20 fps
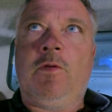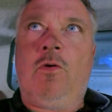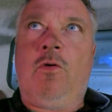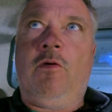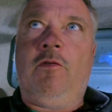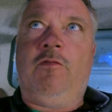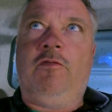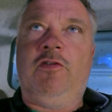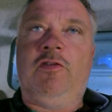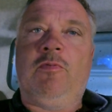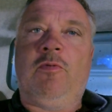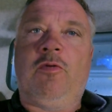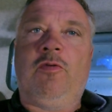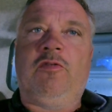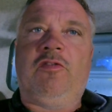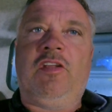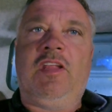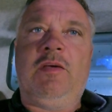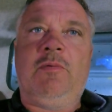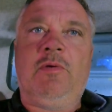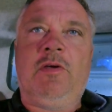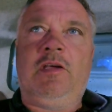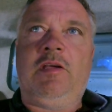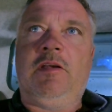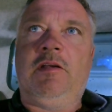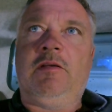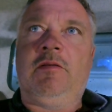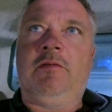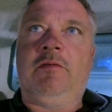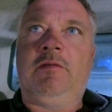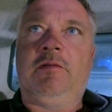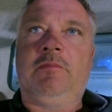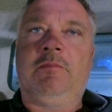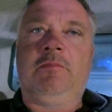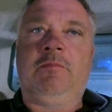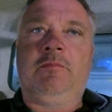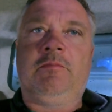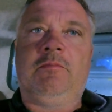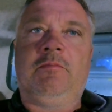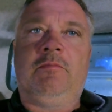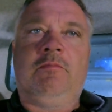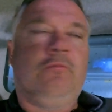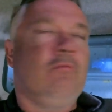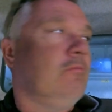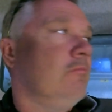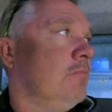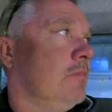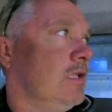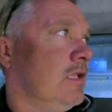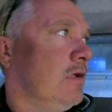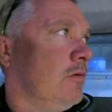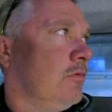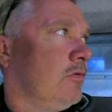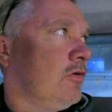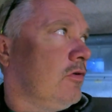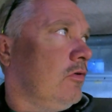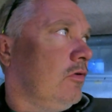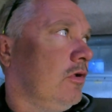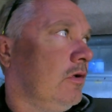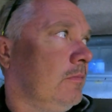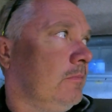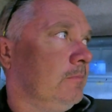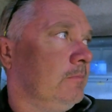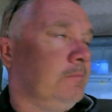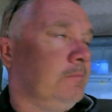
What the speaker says: hopefully tomorrow's the day we can be done with canola.